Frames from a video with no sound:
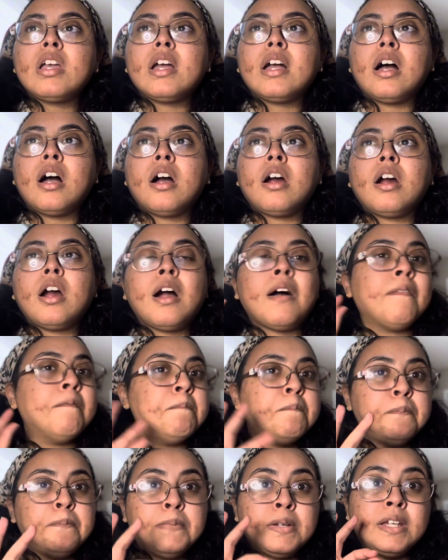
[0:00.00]
are a
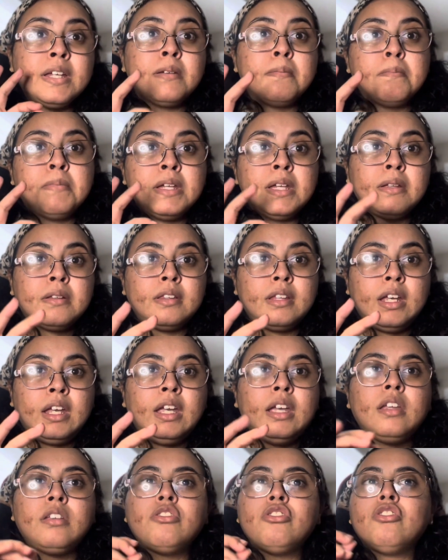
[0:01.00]
big big
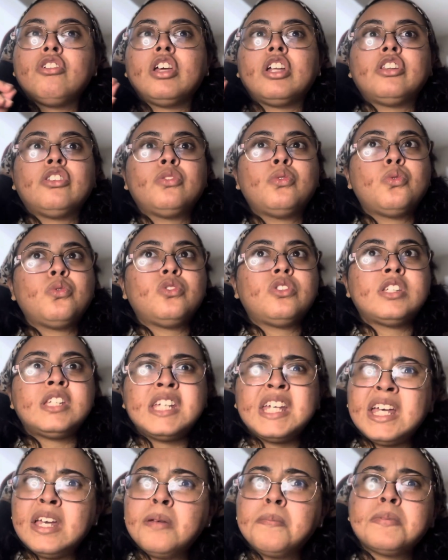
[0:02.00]
thing you can do
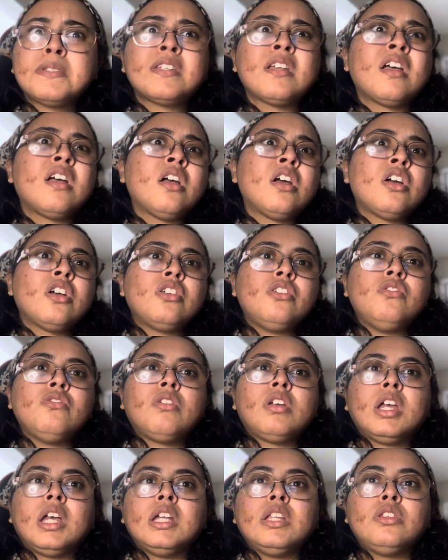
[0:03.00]
tips you
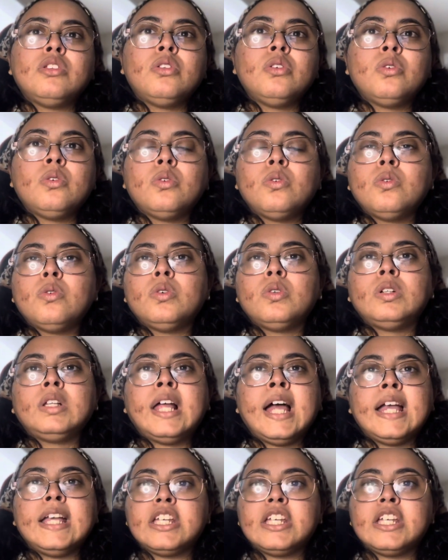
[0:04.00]
can do like